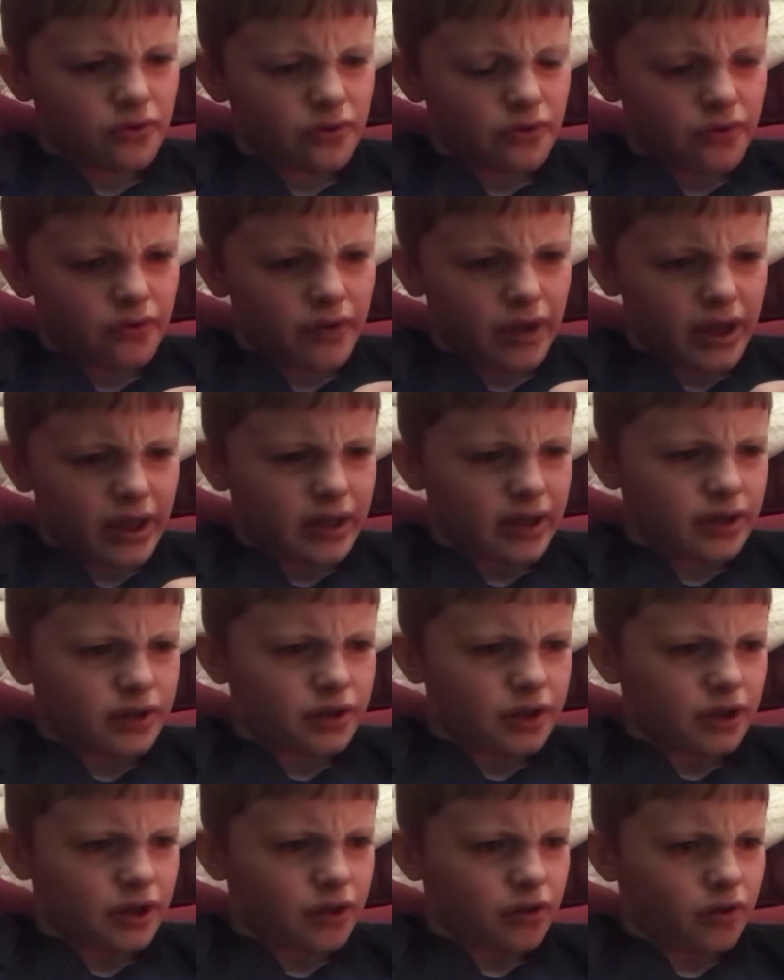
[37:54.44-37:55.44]
that is
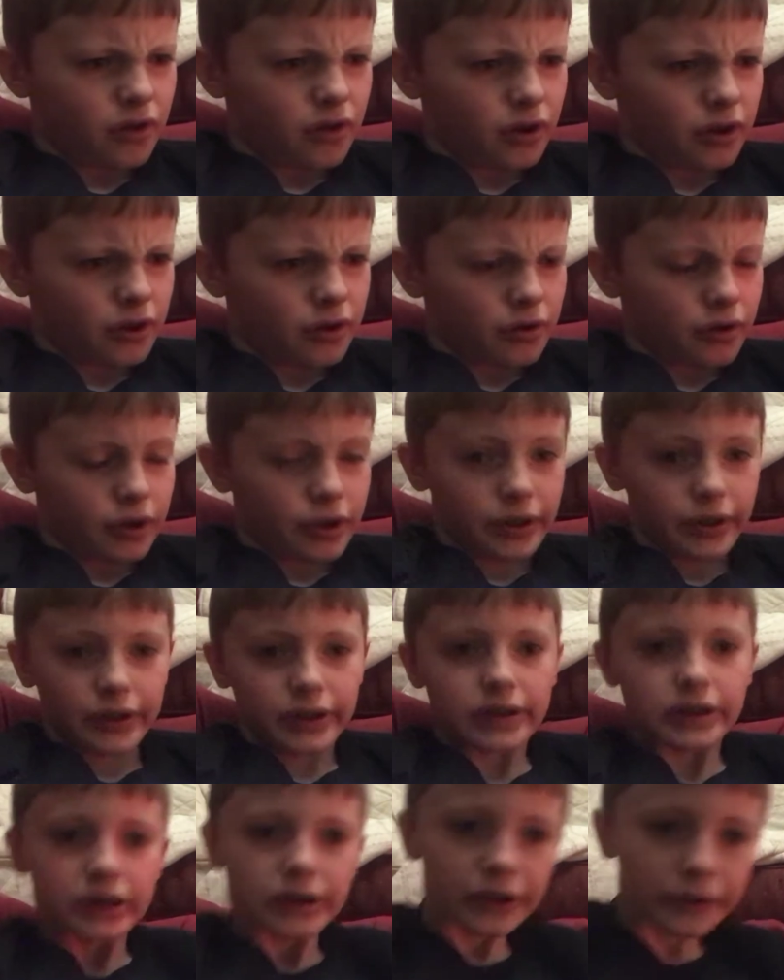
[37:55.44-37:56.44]
a lot of
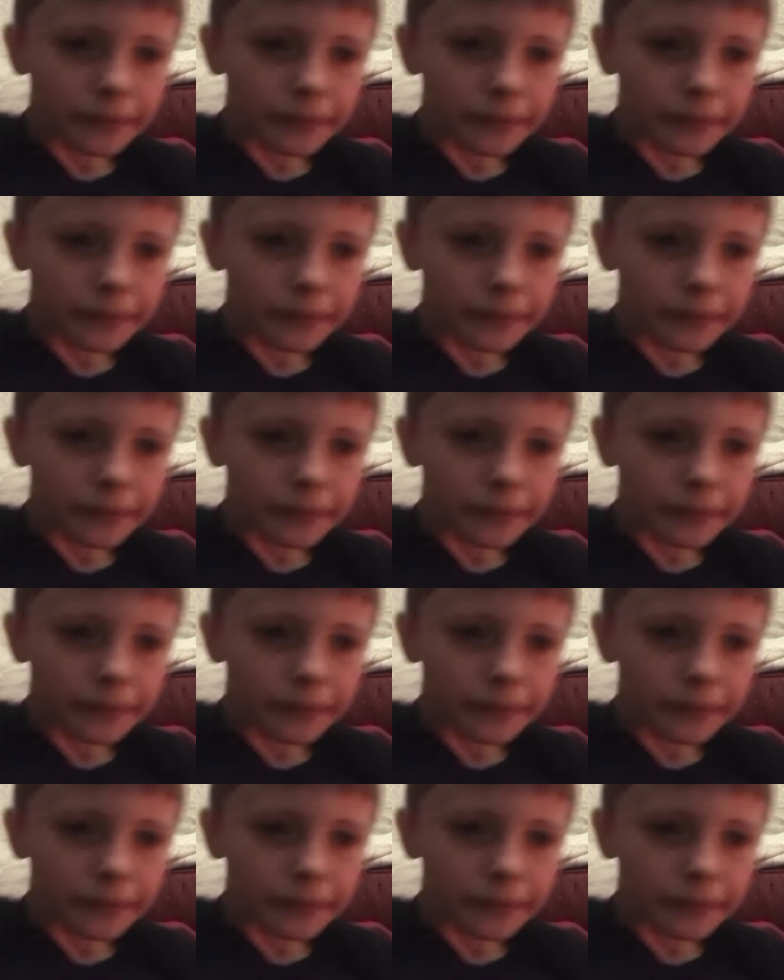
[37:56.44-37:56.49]
crookedness.